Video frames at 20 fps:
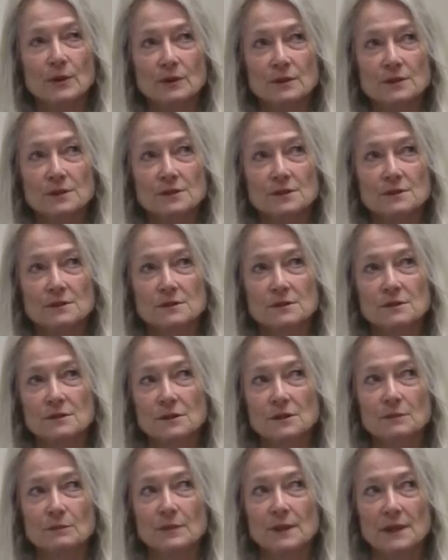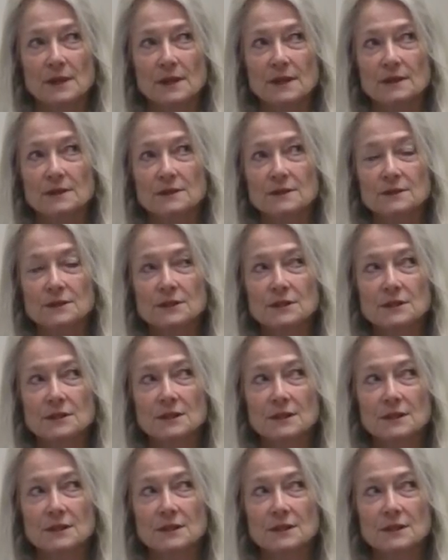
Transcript: partisans, couldn't be held